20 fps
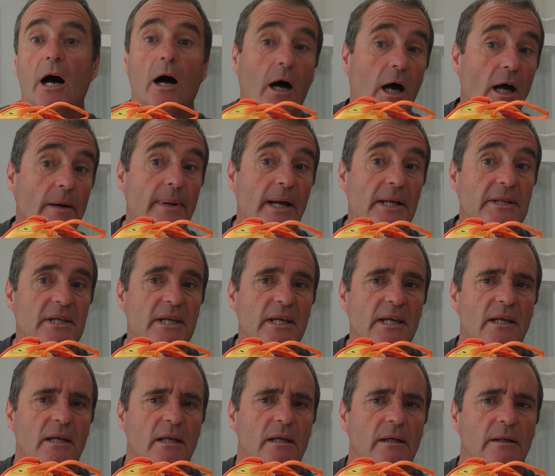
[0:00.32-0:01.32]
I'm
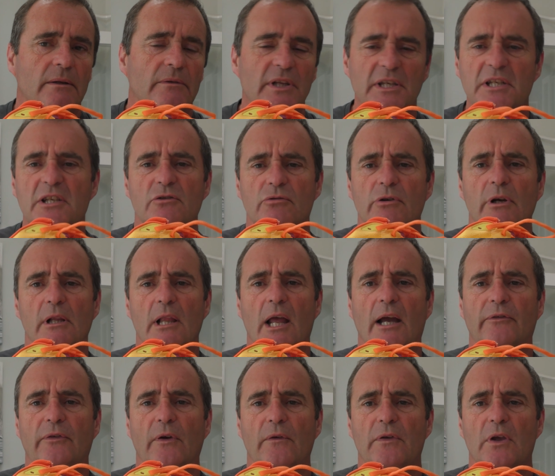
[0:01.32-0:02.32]
Andy, this is Real
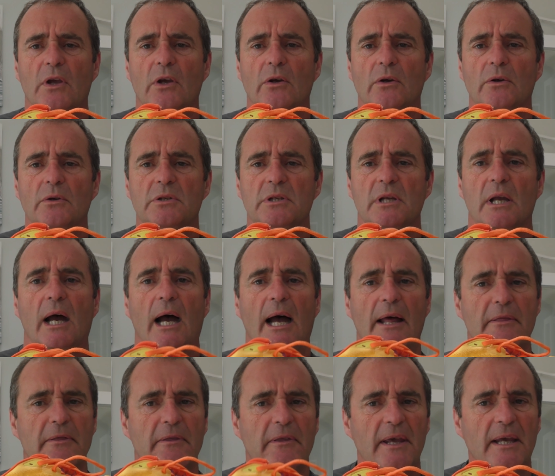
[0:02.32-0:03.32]
Life Reviews,
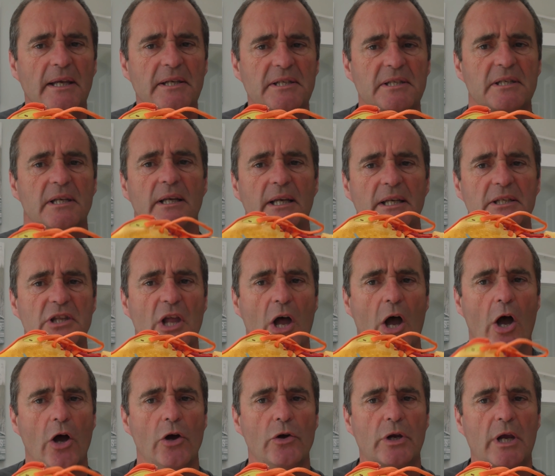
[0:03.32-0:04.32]
and this is the
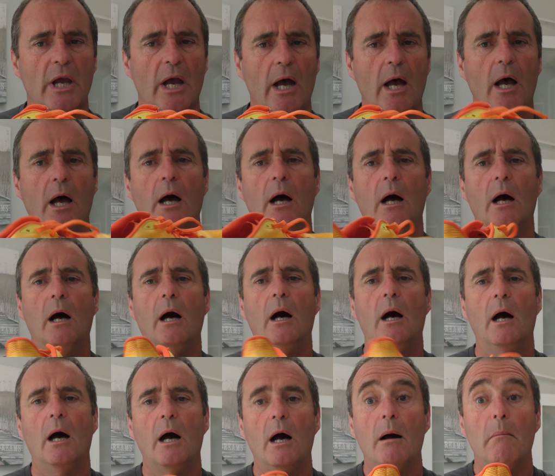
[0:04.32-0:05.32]
Hoka
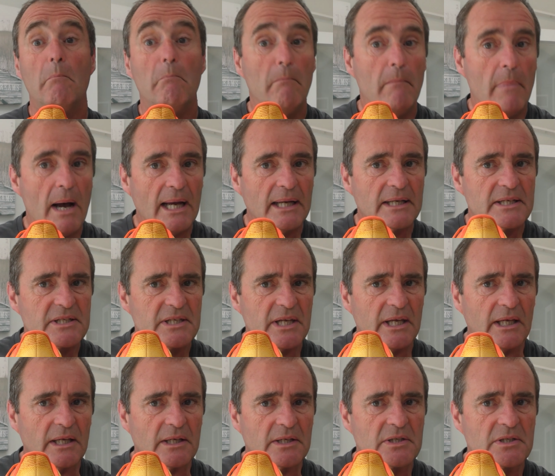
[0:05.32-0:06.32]
Mach
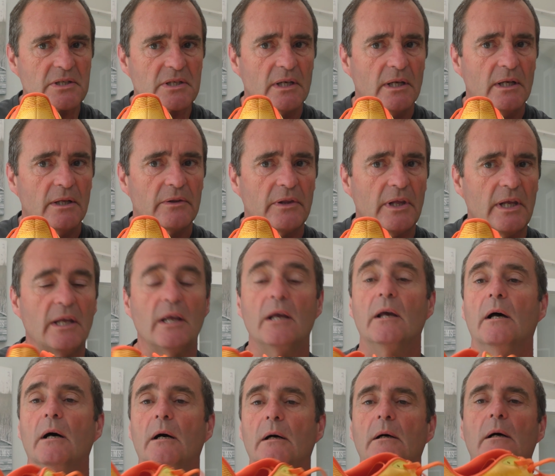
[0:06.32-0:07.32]
6,
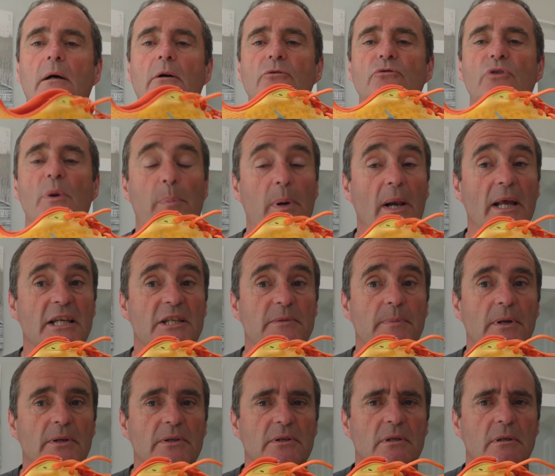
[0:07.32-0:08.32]
the
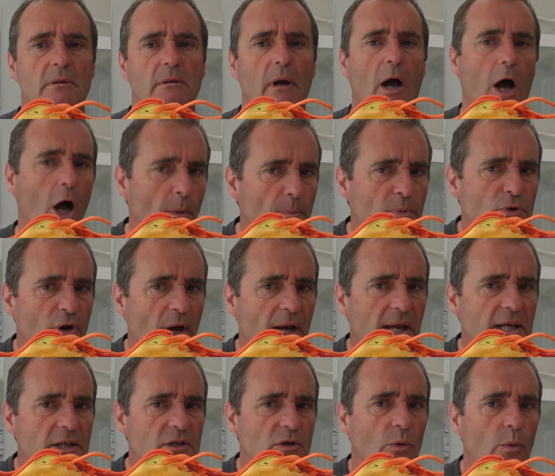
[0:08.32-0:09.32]
replacement,
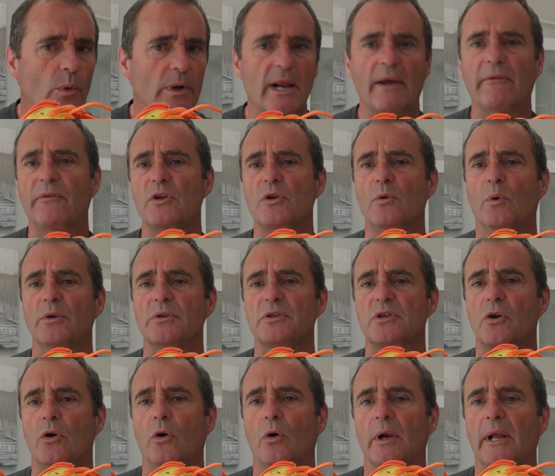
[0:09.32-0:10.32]
upgrade, whatever you want
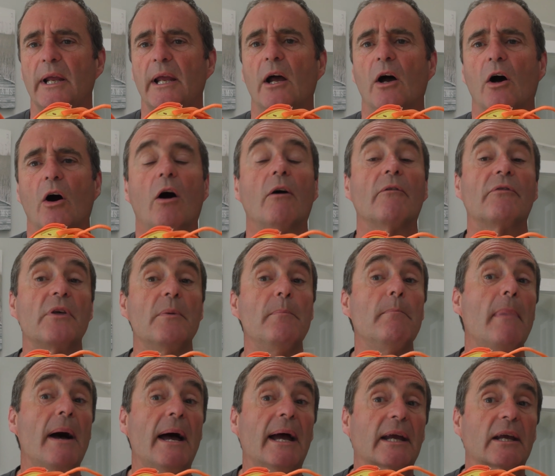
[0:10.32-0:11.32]
to call it, of the
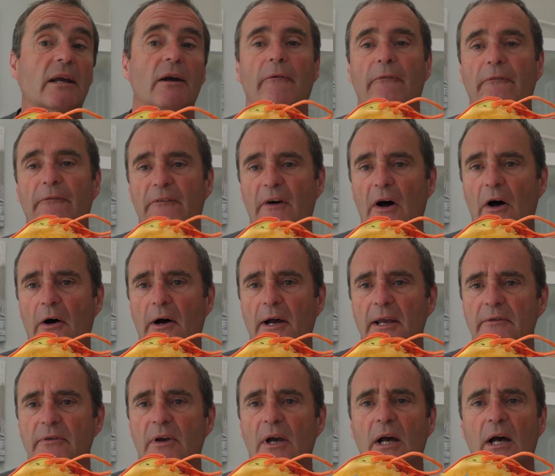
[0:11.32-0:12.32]
Mach
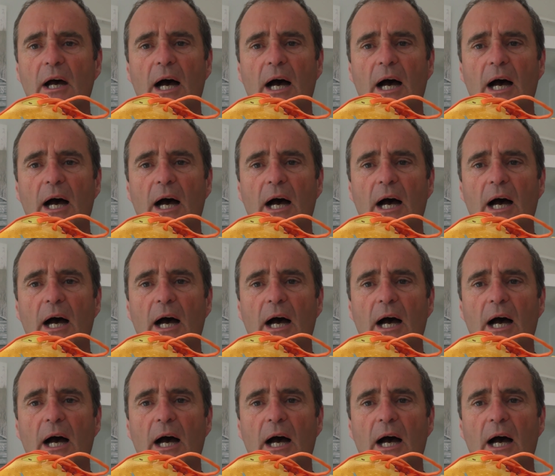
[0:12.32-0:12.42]
5.